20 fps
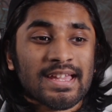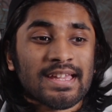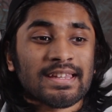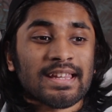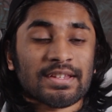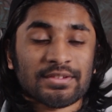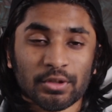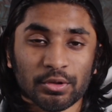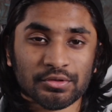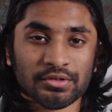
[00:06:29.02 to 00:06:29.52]

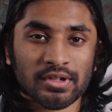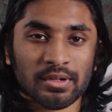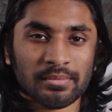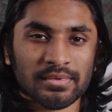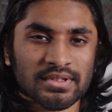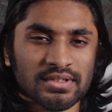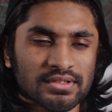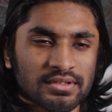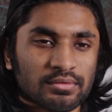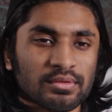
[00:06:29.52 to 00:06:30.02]
that's also
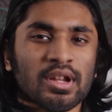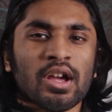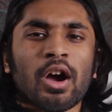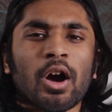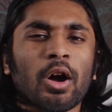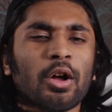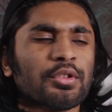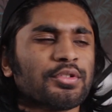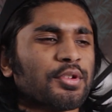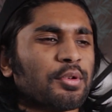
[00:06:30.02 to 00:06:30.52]
coming soon.
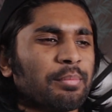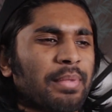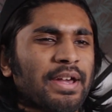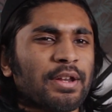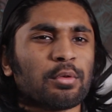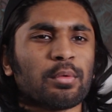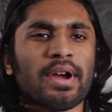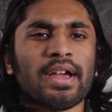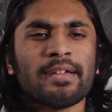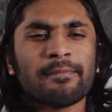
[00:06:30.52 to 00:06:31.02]
Also, by
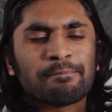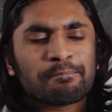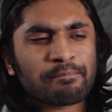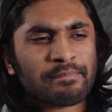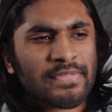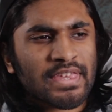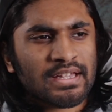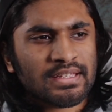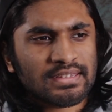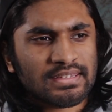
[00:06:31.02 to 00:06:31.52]
the way,
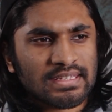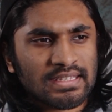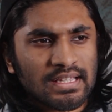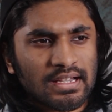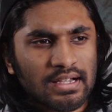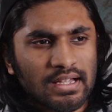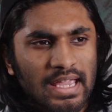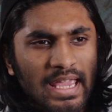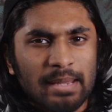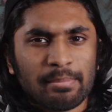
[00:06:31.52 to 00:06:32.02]
the
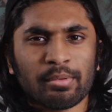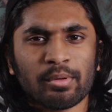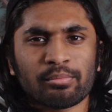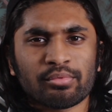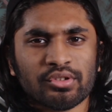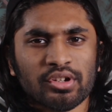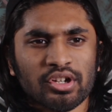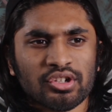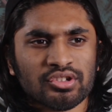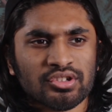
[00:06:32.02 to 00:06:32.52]
8 Ball
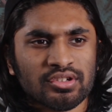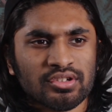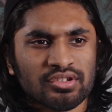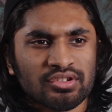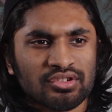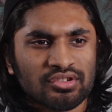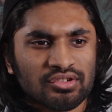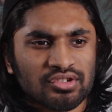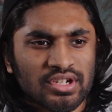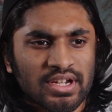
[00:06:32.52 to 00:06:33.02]

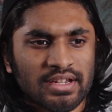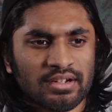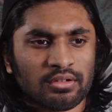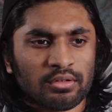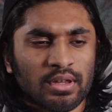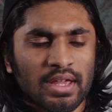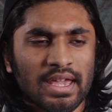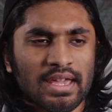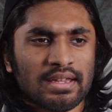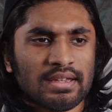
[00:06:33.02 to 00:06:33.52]
Productions
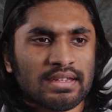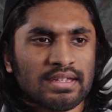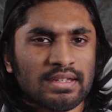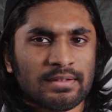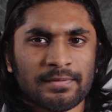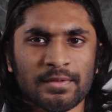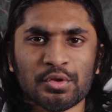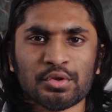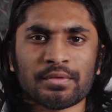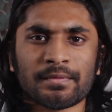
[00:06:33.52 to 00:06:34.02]
channel and the
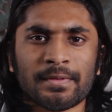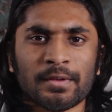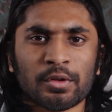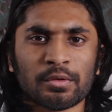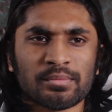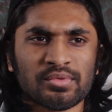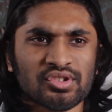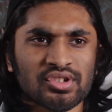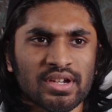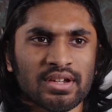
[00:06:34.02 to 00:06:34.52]
Fusion
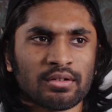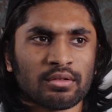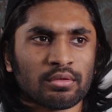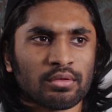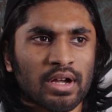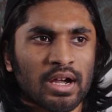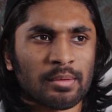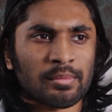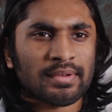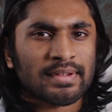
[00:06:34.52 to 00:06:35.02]
Films
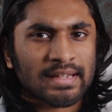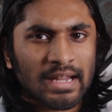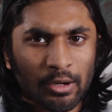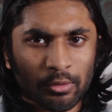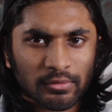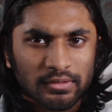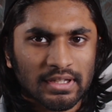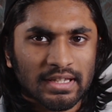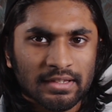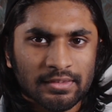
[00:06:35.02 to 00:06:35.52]
channel, I mean,
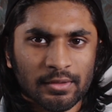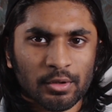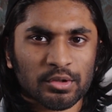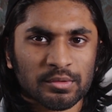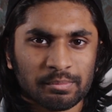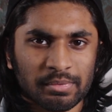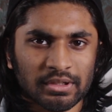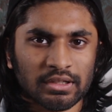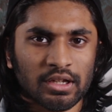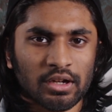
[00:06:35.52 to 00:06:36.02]
I'll link those
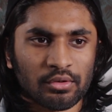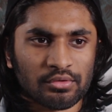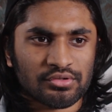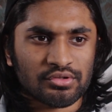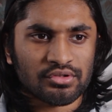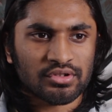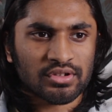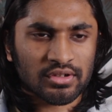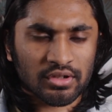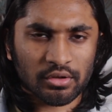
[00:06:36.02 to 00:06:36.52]
below,
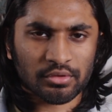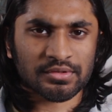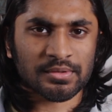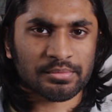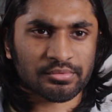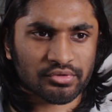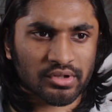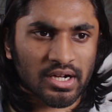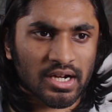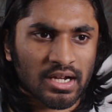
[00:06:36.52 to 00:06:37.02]
so you can go
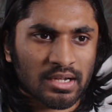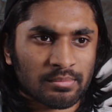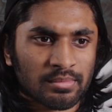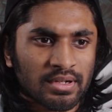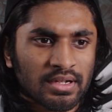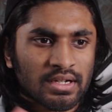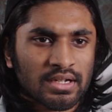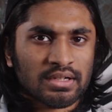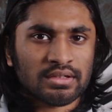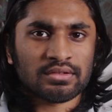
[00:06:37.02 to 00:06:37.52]
subscribe
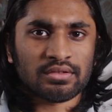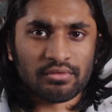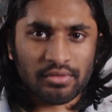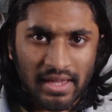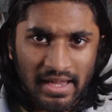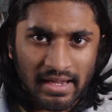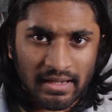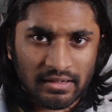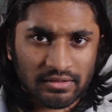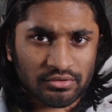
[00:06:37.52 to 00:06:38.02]
to
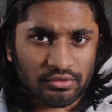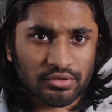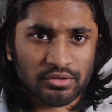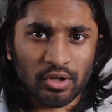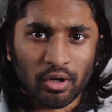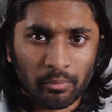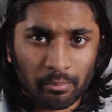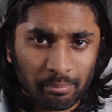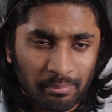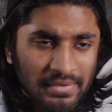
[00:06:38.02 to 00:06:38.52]
that so you
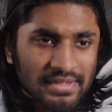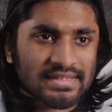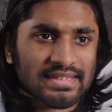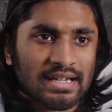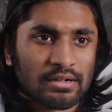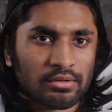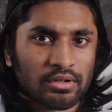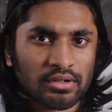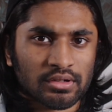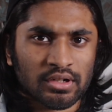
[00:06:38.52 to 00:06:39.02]
don't miss
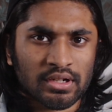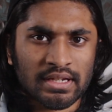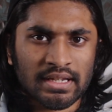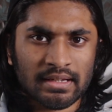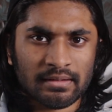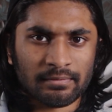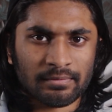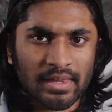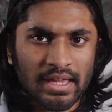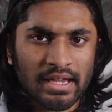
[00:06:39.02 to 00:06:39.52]
out on any
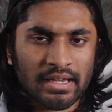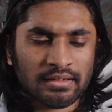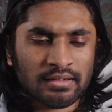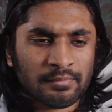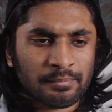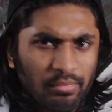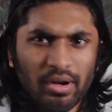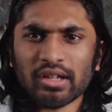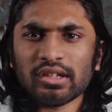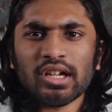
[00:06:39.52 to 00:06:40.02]
of
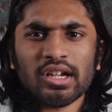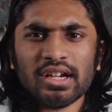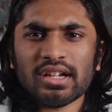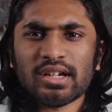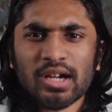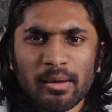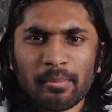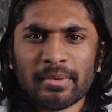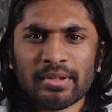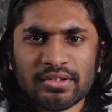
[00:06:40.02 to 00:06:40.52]
that. A lot of
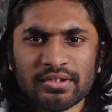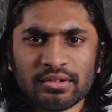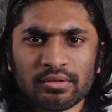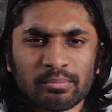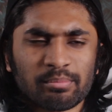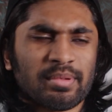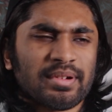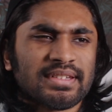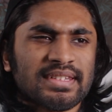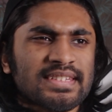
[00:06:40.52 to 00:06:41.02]
coming
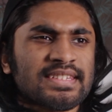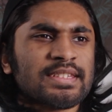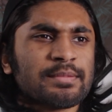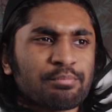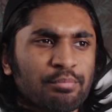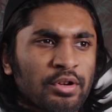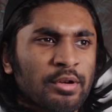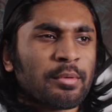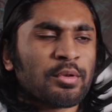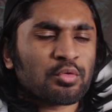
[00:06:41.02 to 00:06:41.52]
soon, but this is
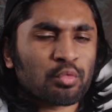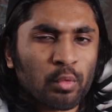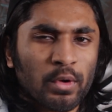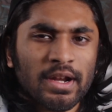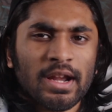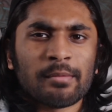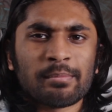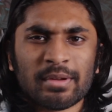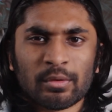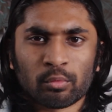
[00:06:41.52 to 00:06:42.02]
pretty much
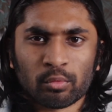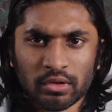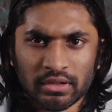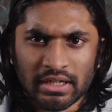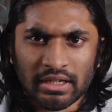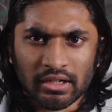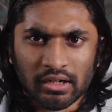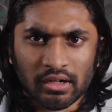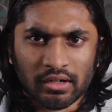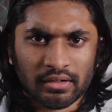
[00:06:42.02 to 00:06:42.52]
what I've been
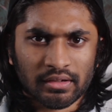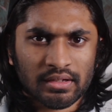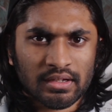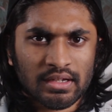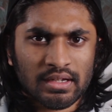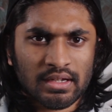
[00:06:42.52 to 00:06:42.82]
working on